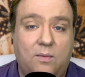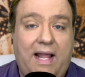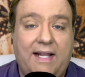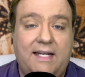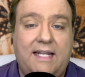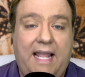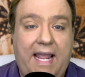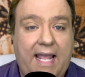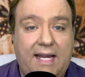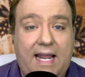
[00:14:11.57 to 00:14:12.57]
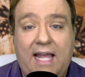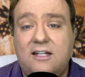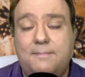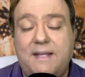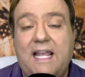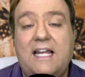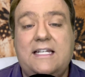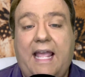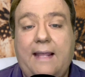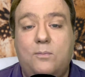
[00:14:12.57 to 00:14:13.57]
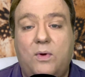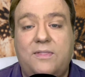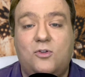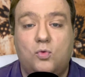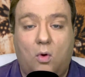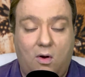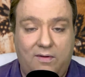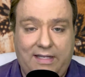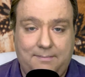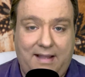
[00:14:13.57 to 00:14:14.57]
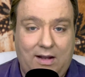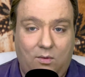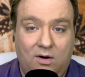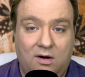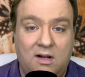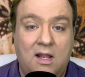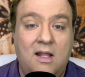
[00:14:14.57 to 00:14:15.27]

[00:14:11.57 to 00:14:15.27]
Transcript: Raggedy Ann had to be a name with drawing power.